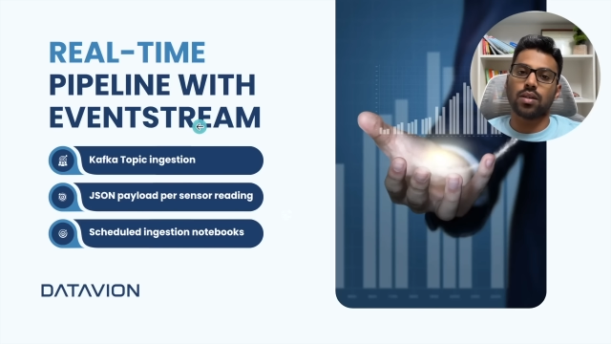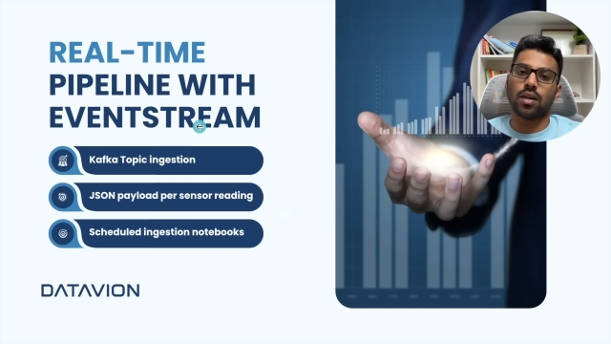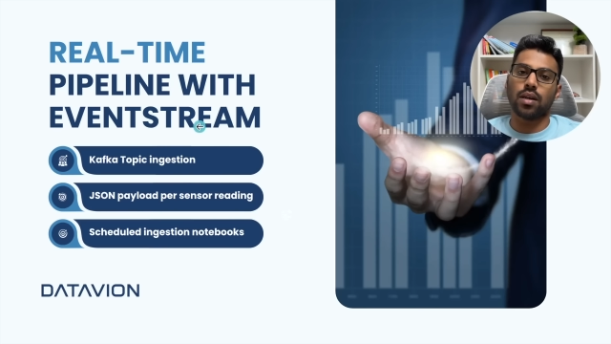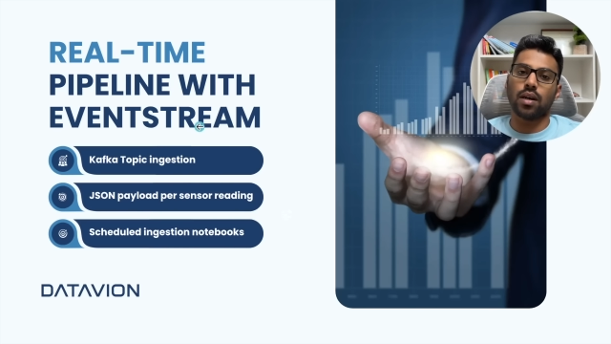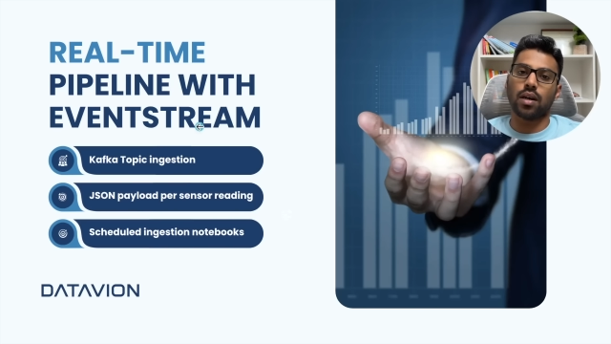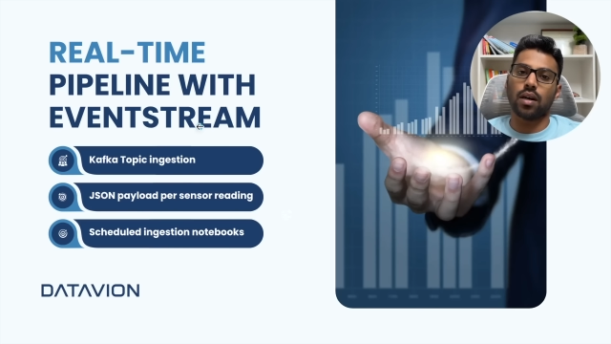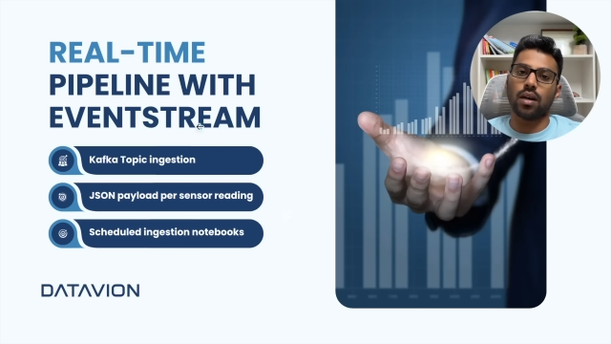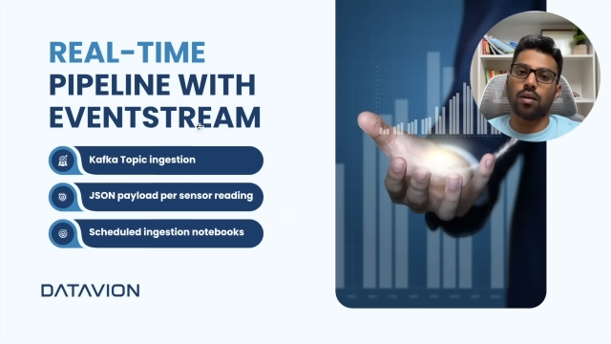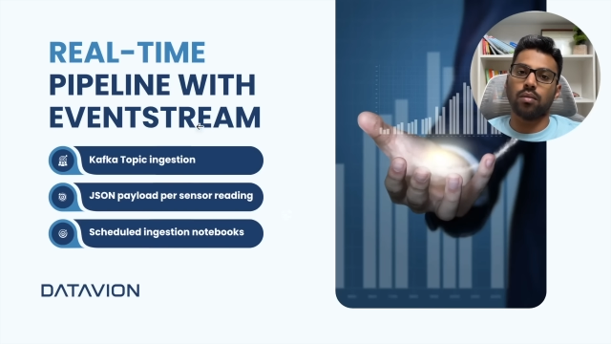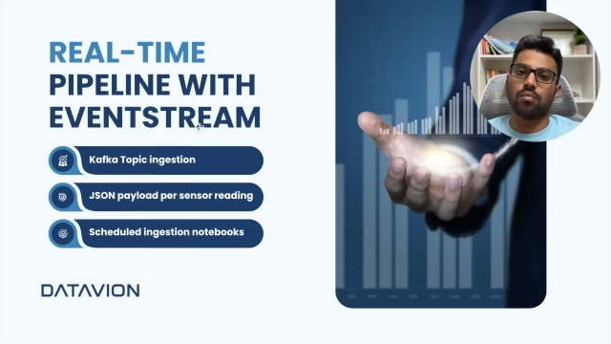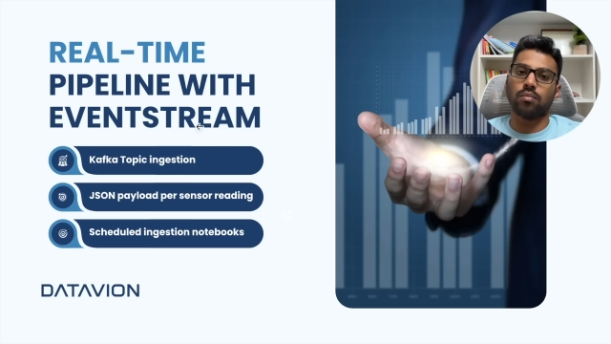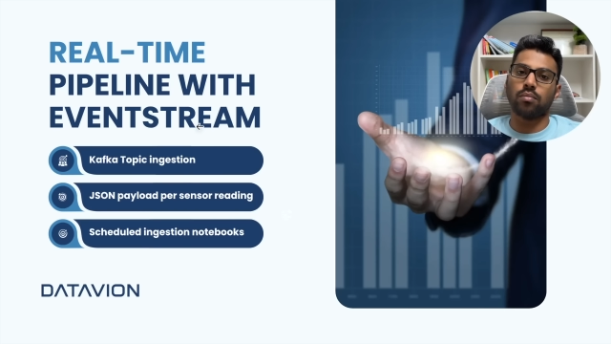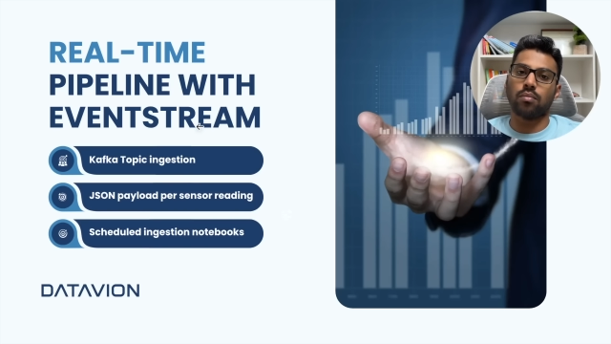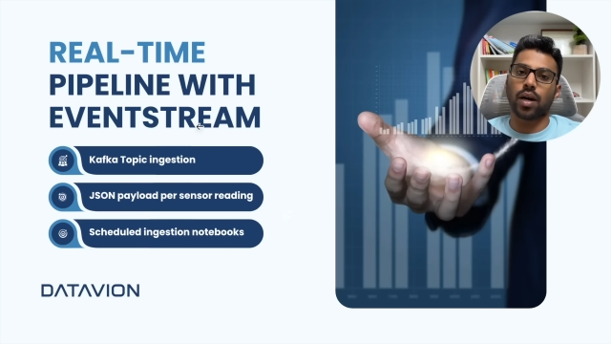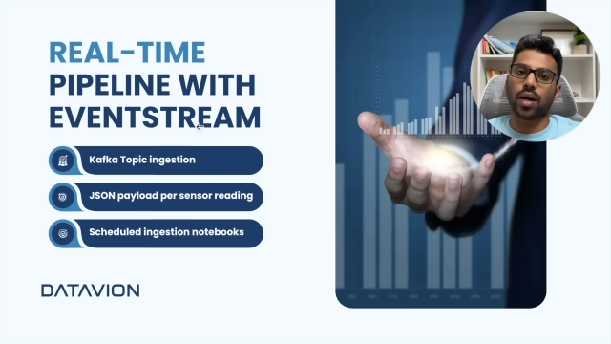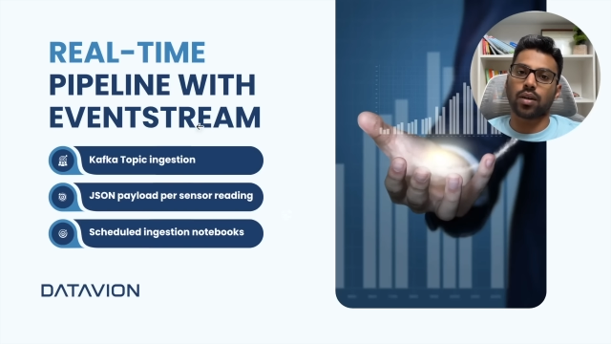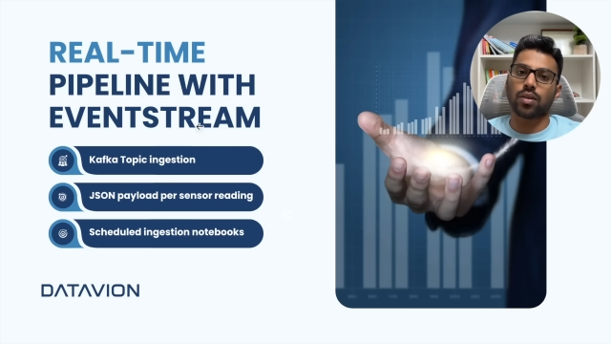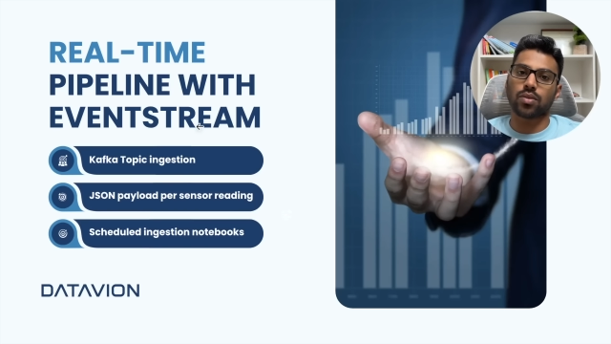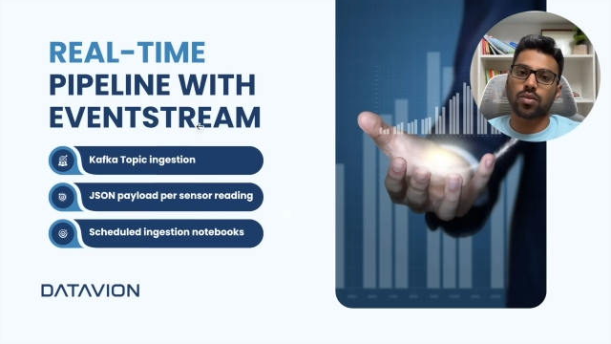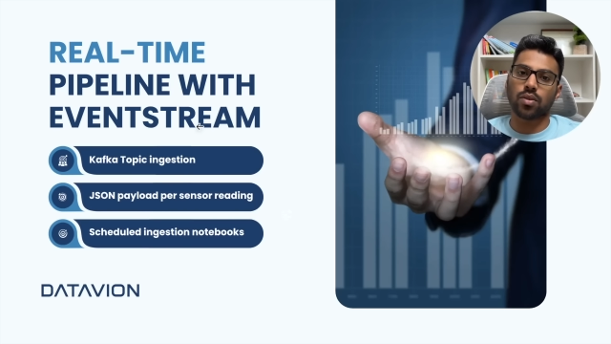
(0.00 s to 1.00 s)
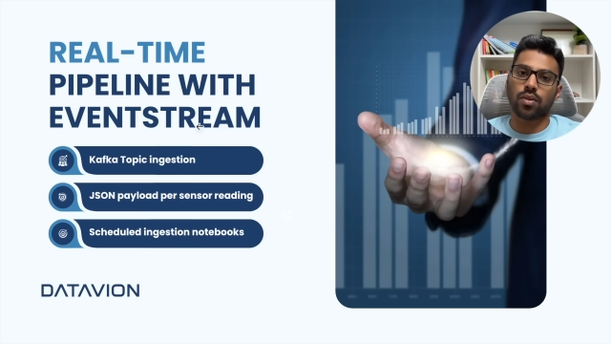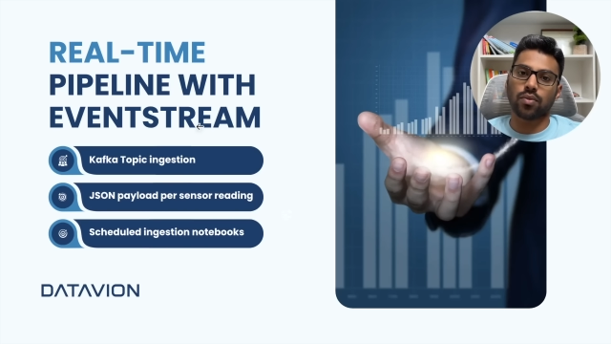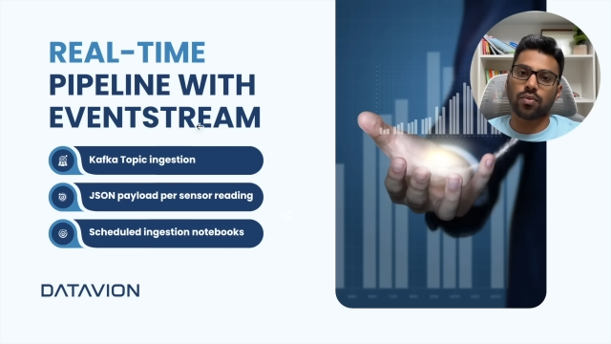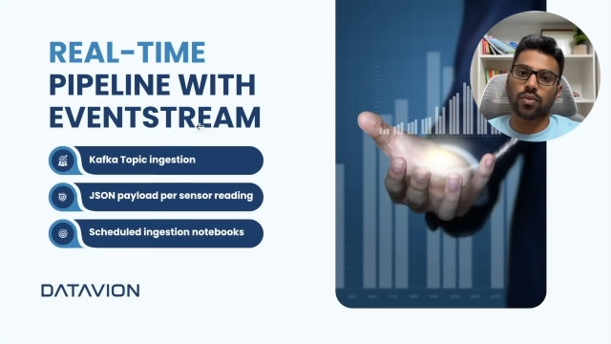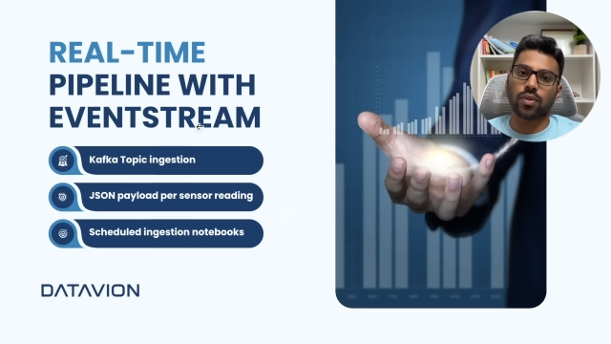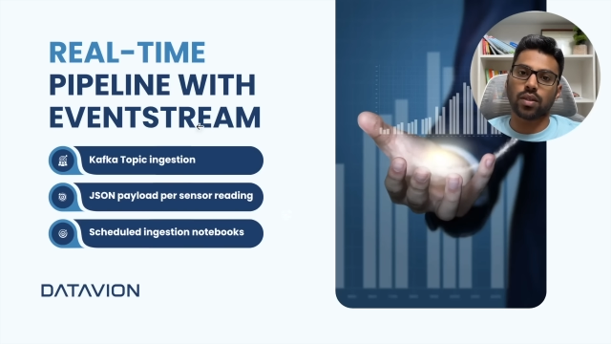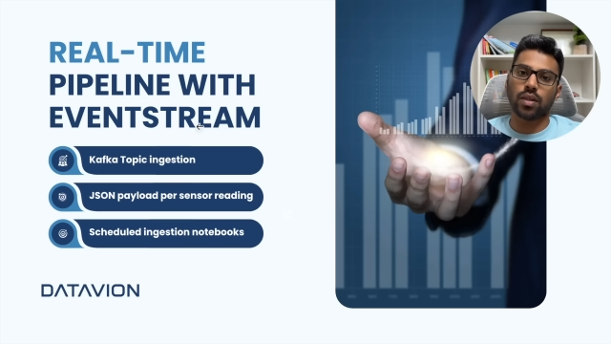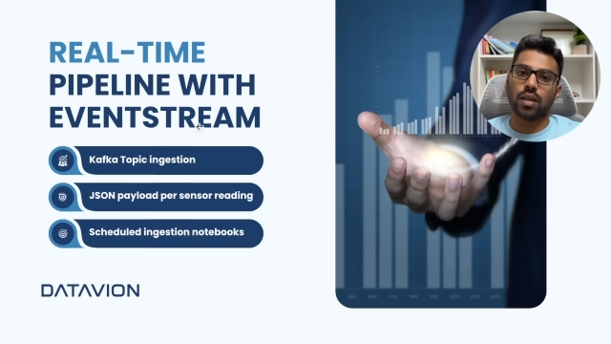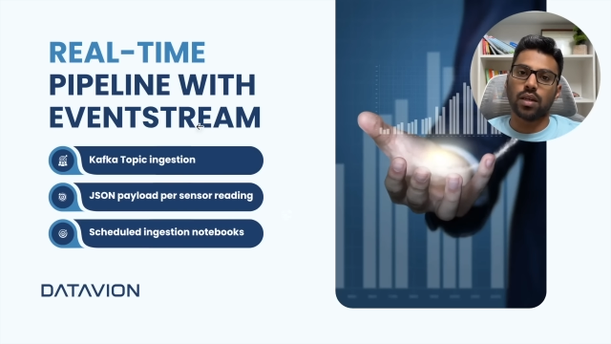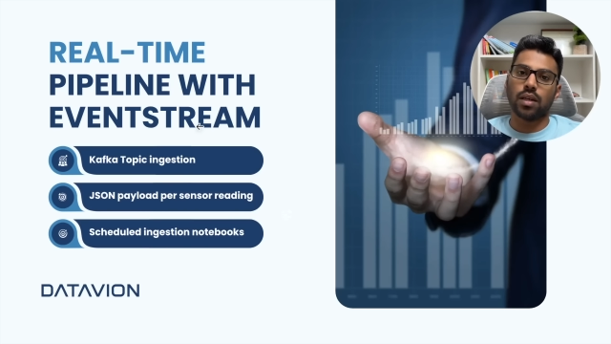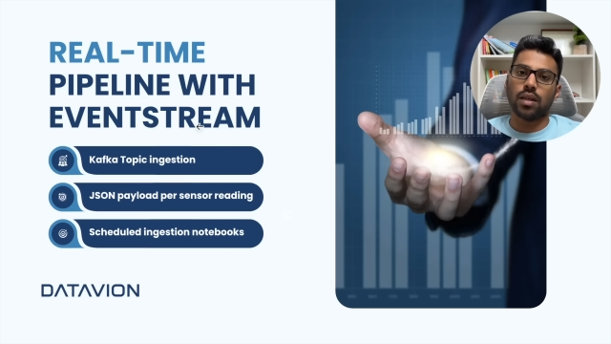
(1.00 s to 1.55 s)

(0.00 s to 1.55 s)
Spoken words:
Microsoft